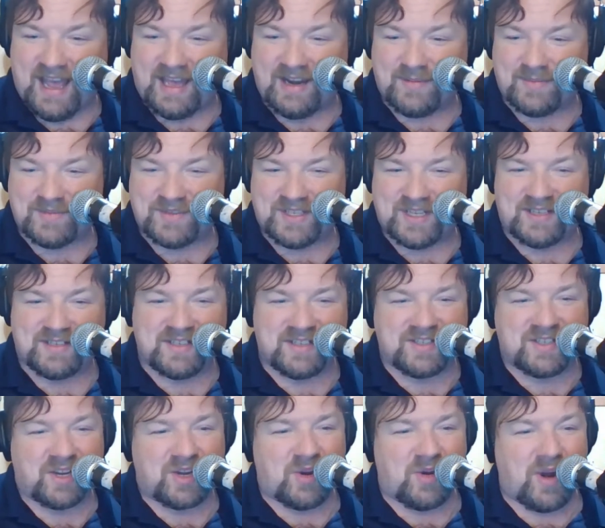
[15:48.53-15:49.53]
Adam says
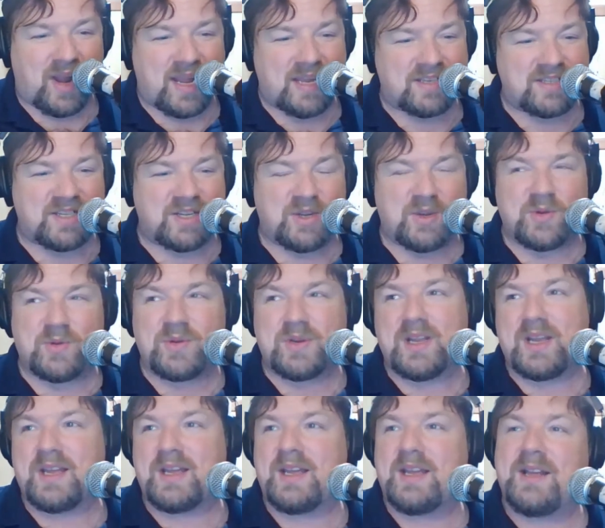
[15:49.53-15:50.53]
it's a great
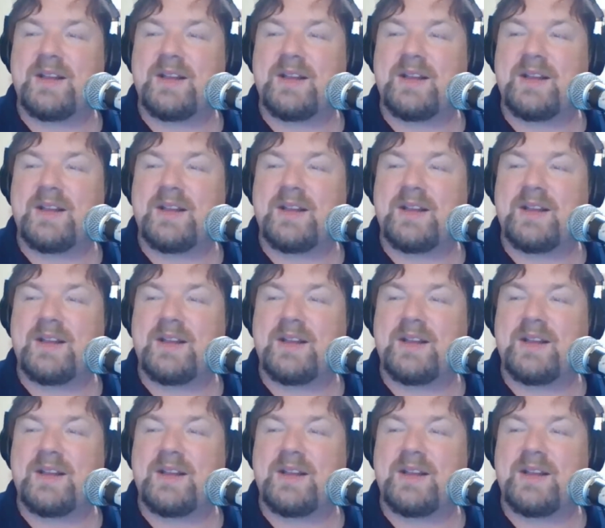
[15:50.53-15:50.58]
tune.